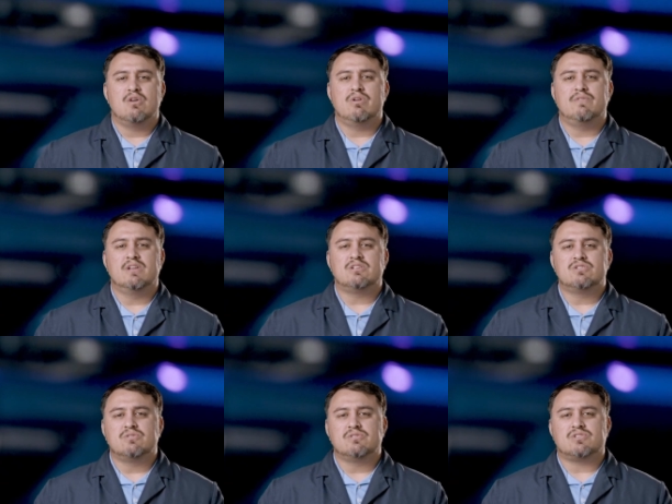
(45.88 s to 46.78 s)
We've
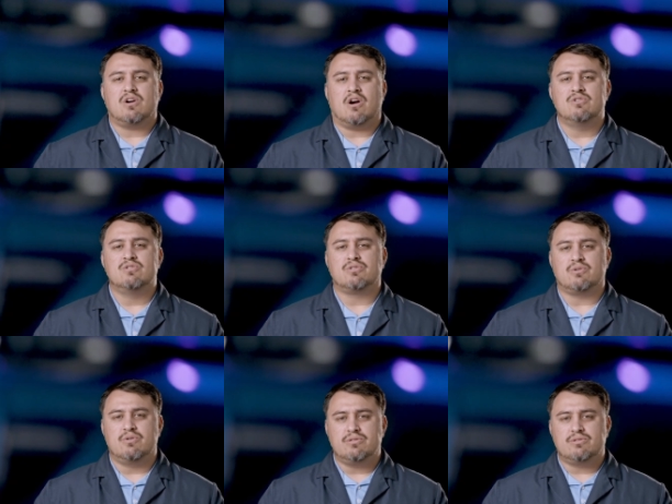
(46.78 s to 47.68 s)
introduced our new
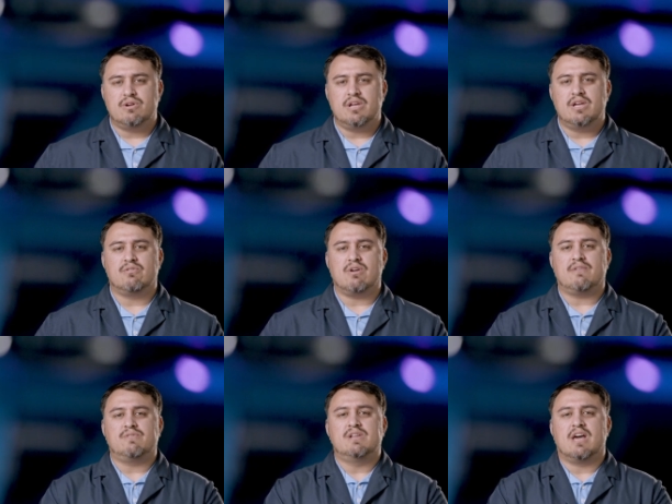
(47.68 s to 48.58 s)
three oh three
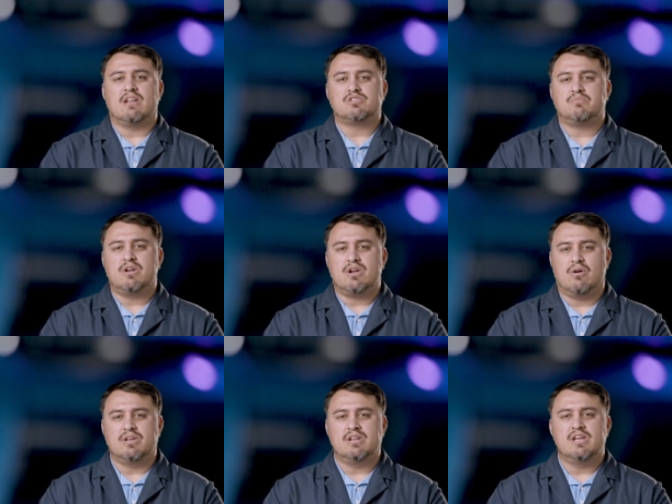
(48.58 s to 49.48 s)
Graphene Nano Spray
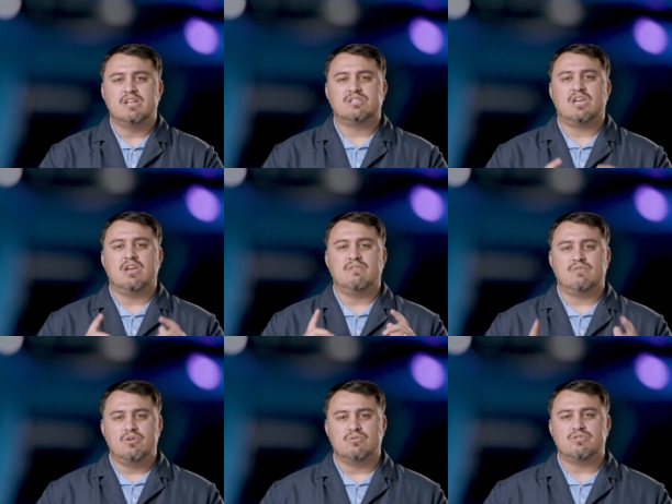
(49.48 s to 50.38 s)
Coating to give
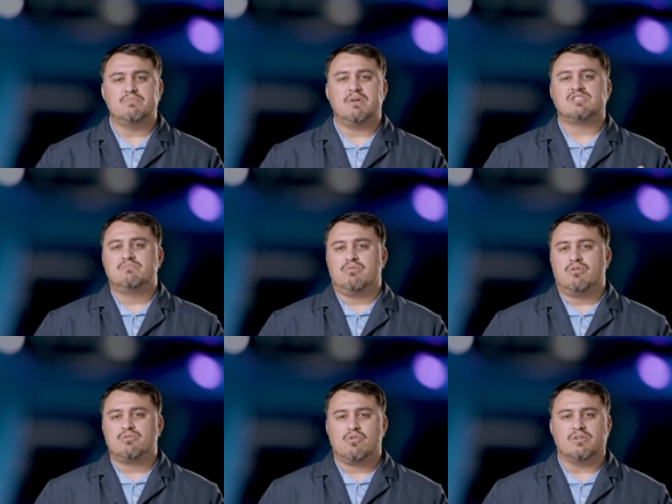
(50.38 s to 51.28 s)
you the best of
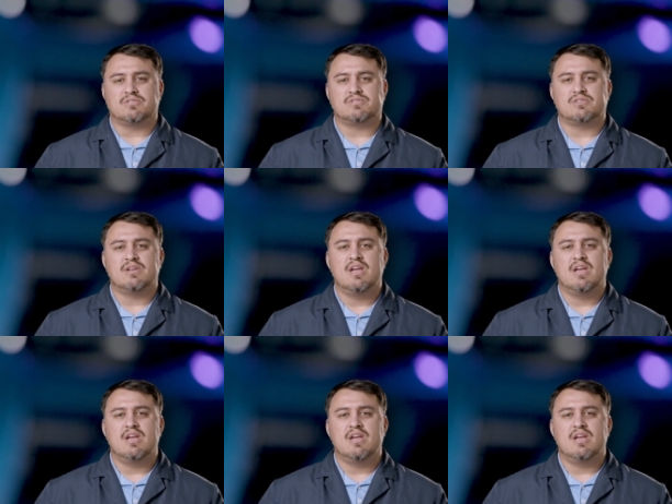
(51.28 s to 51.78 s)
both worlds,